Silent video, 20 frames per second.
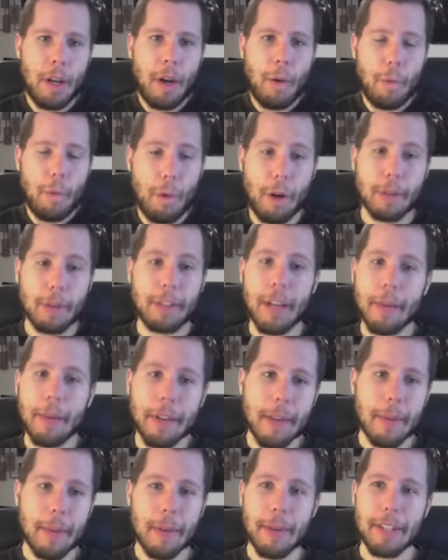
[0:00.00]
Well,
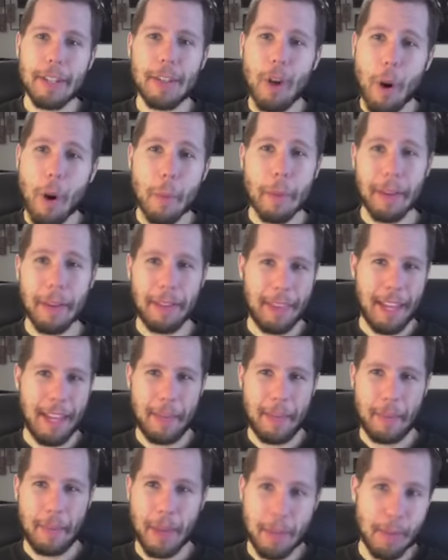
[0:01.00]
WWE's hoping
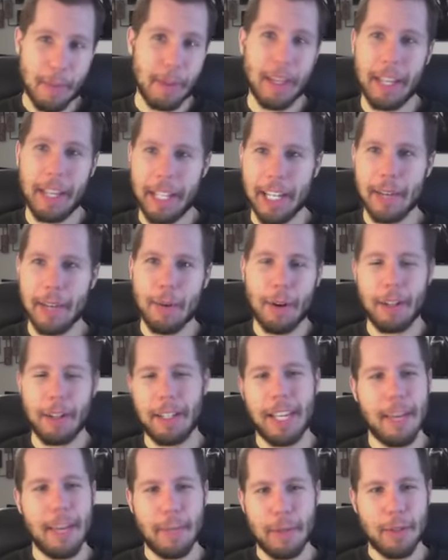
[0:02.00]
that people like you aren't
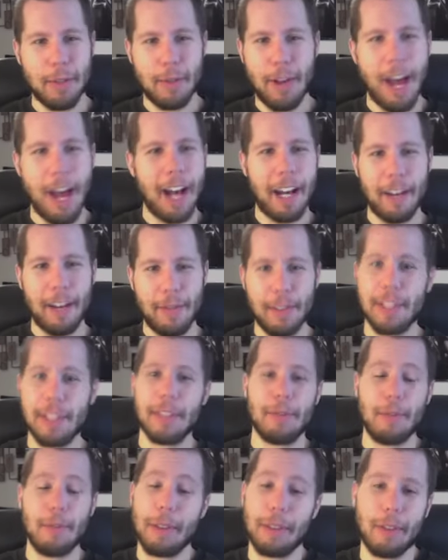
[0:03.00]
keeping track of
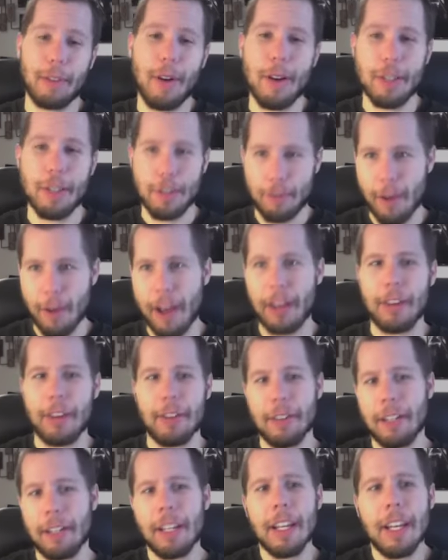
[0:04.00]
his win-loss
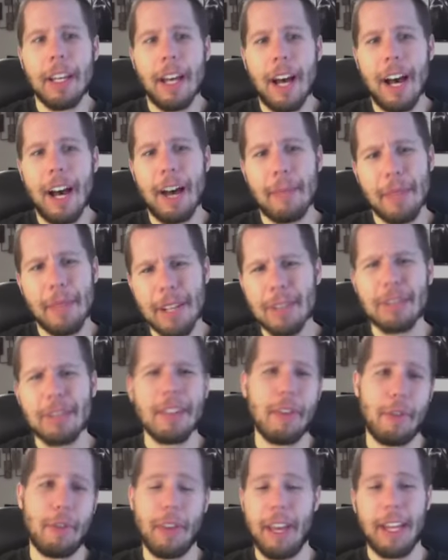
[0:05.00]
record. Here's
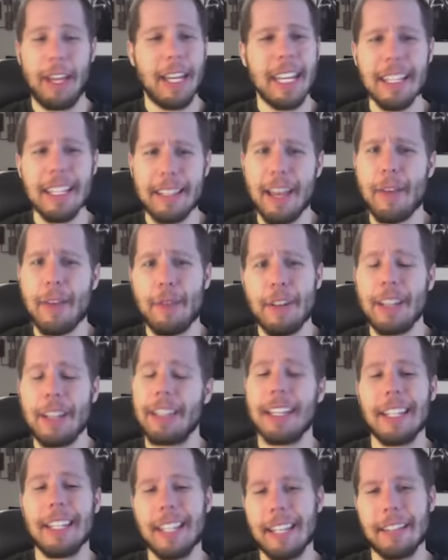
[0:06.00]
the thing. He
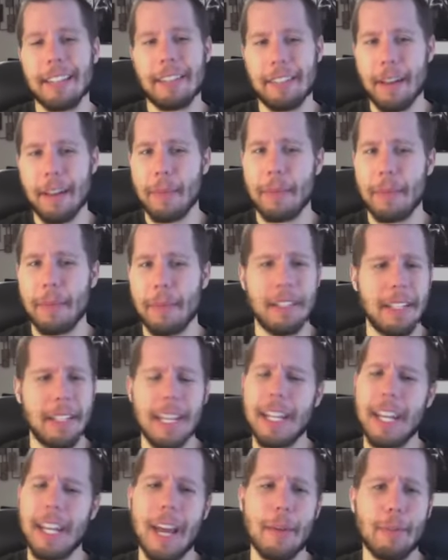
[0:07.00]
definitely needs something.
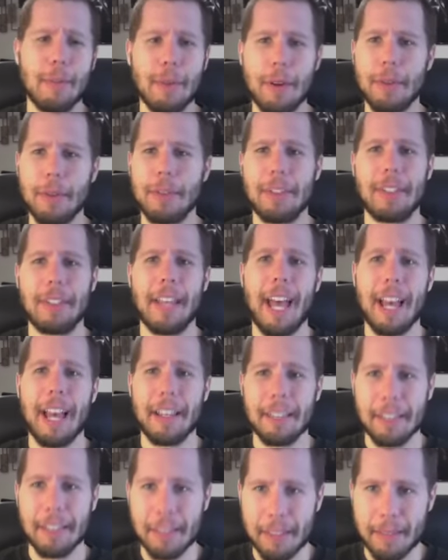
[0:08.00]
Dean Ambrose
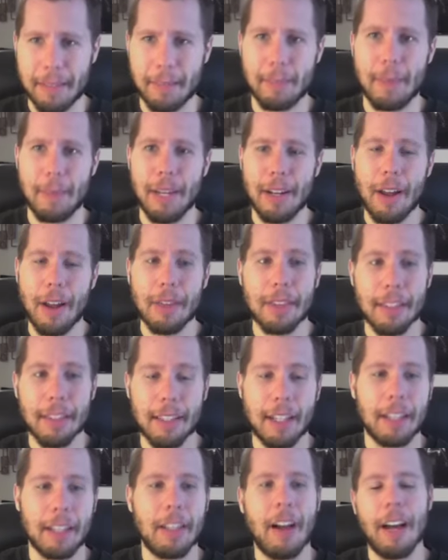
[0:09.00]
has been on the
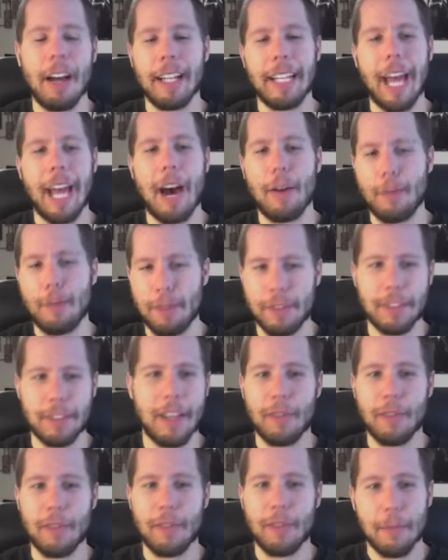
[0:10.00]
decline now for
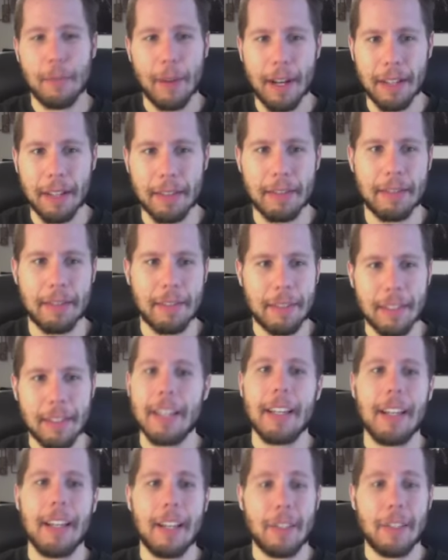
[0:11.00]
several months,
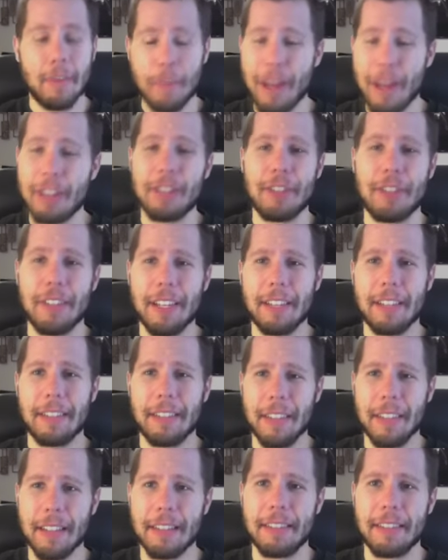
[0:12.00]
especially
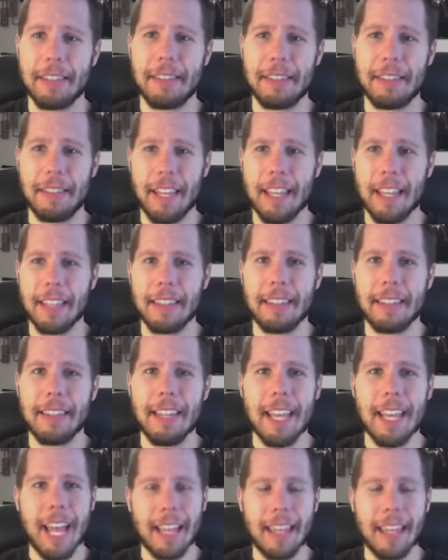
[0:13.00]
since he
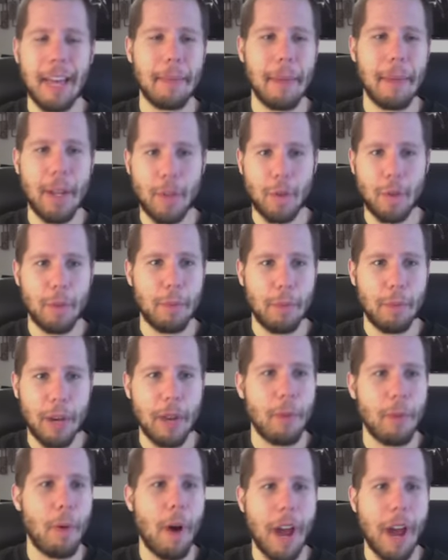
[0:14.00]
had that match with Bray
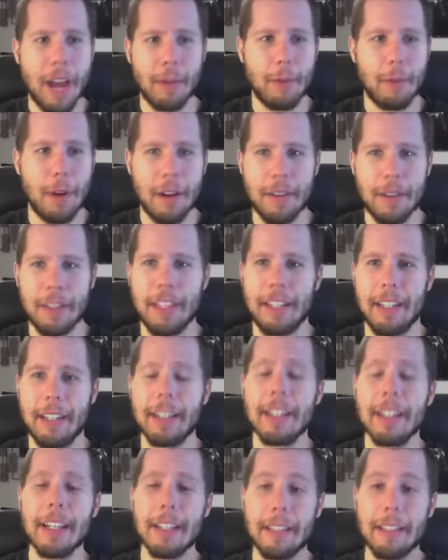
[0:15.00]
Wyatt where the
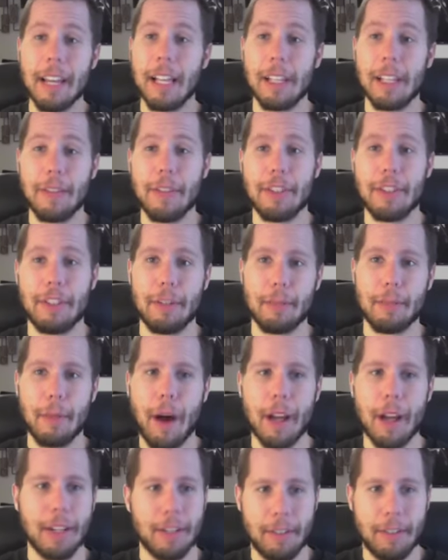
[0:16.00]
television
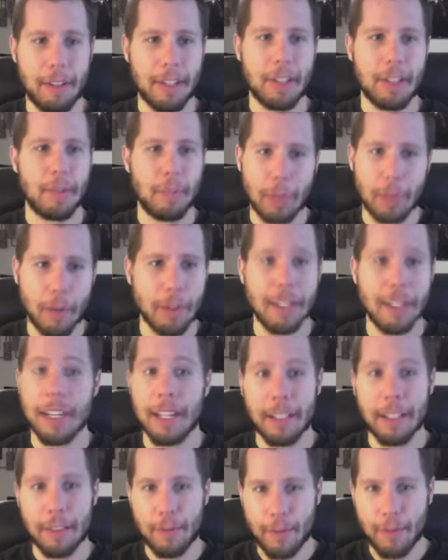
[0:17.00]
monitor exploded in
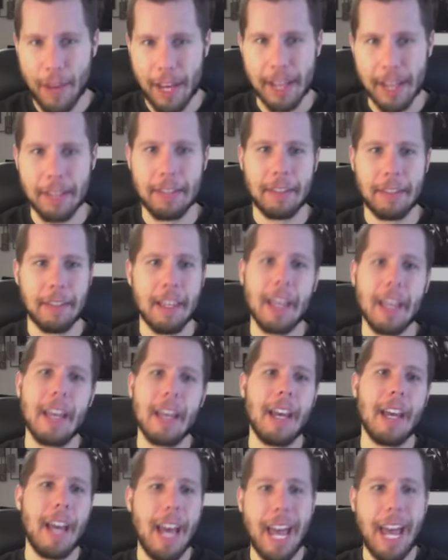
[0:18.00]
his face,
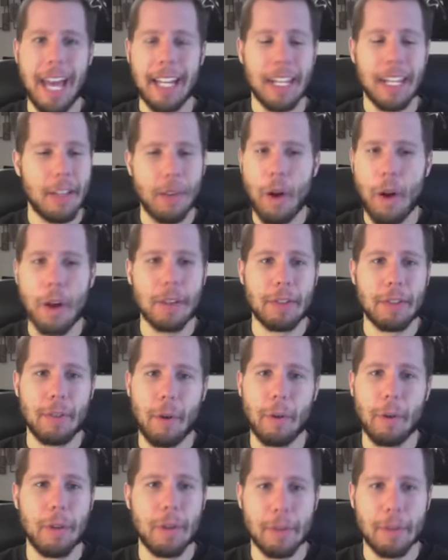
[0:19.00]
and he lost
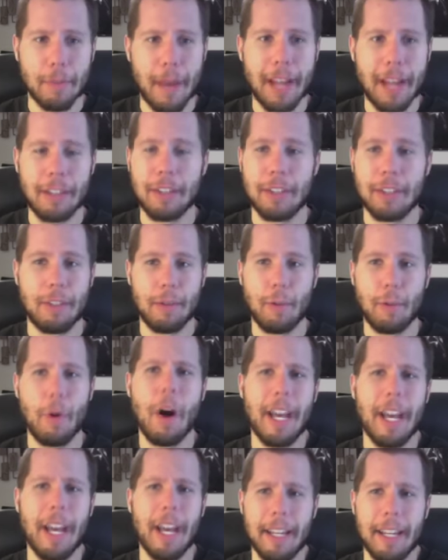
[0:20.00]
all those matches to
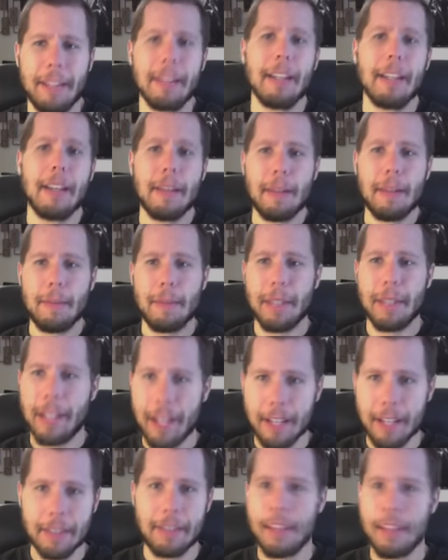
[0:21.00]
Wyatt
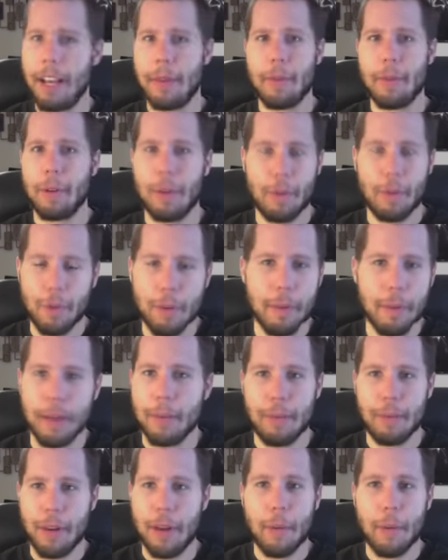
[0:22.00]
because they were grooming
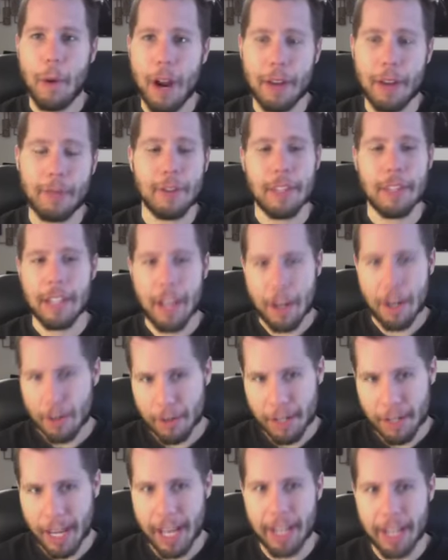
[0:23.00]
Bray Wyatt for The
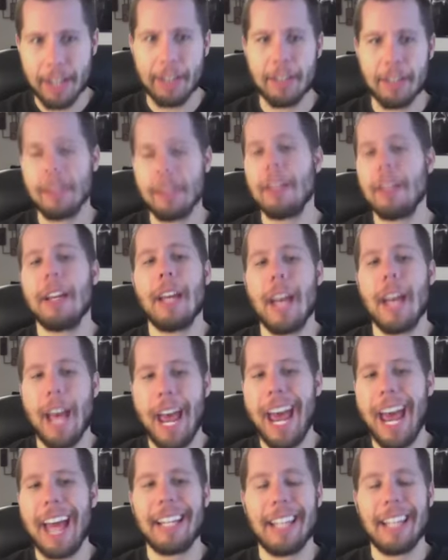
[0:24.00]
Undertaker.
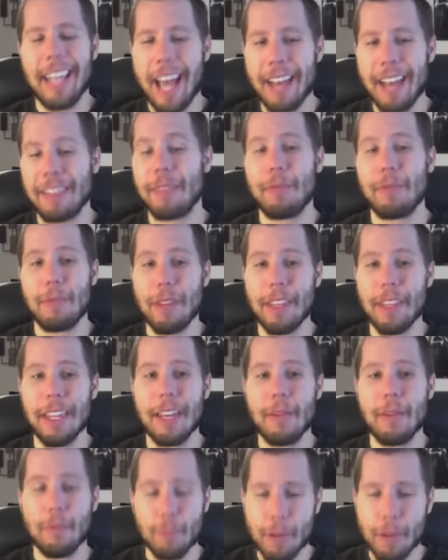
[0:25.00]
And he hasn't
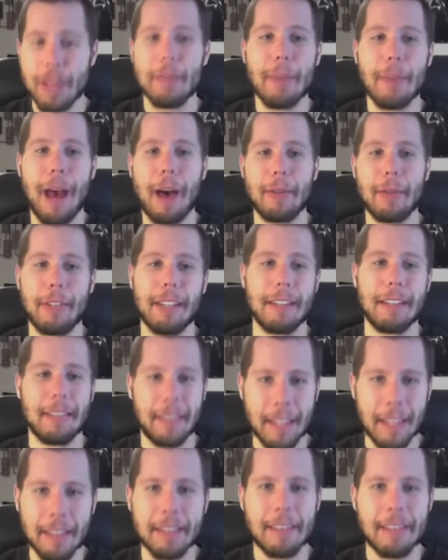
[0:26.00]
really rebounded
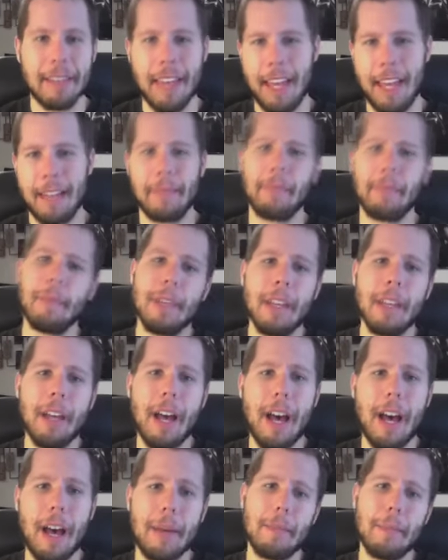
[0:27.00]
since then.
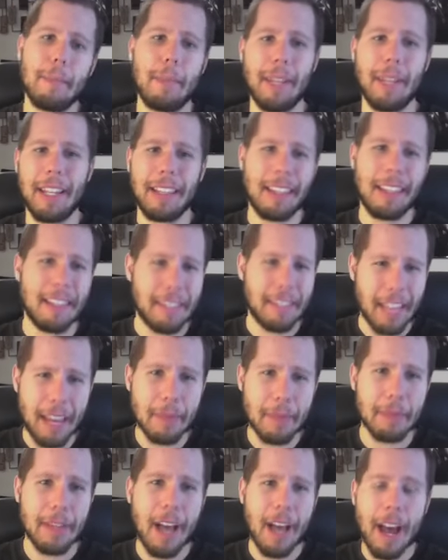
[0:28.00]
But at the
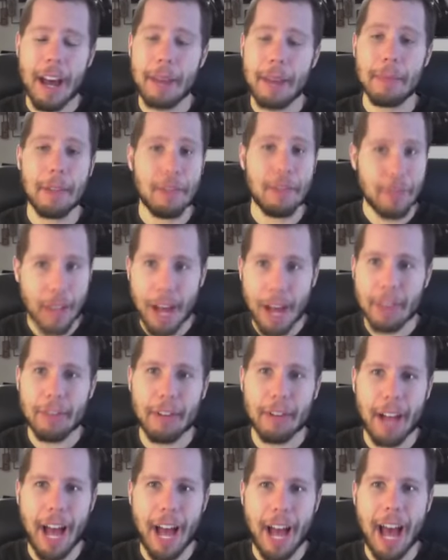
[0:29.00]
same time, there's other
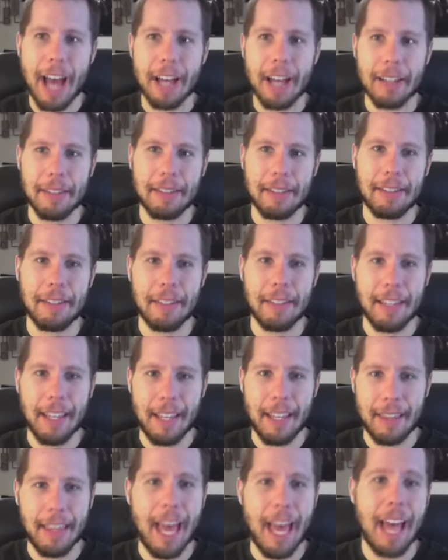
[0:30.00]
guys
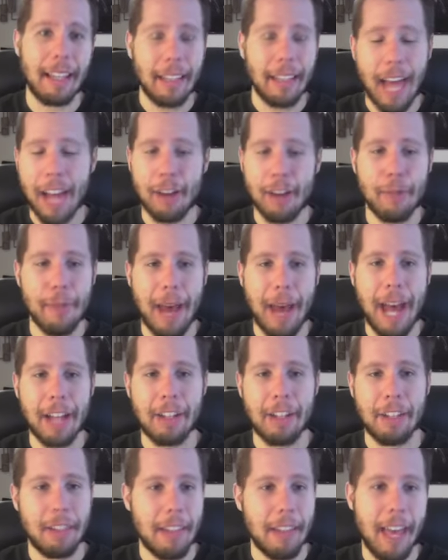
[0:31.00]
in that ladder
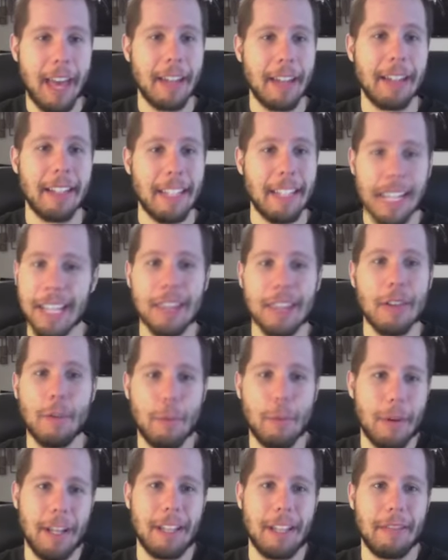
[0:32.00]
match that need the
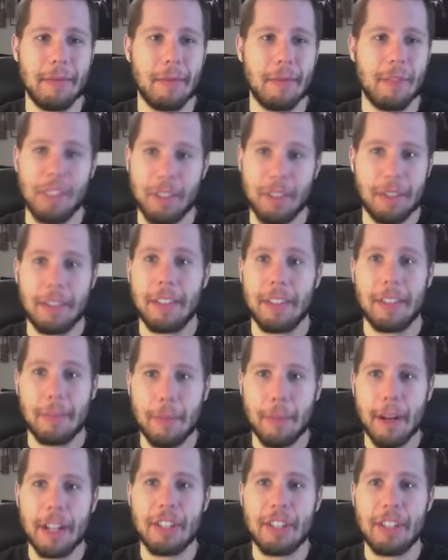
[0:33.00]
win just as
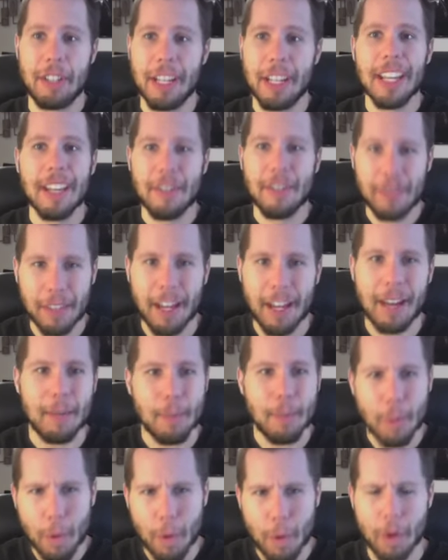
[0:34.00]
much, if not
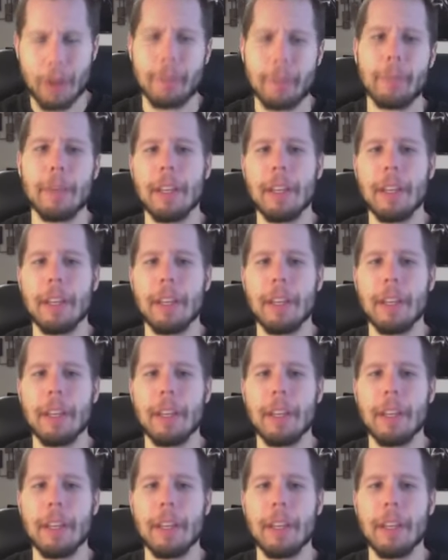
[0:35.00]
more.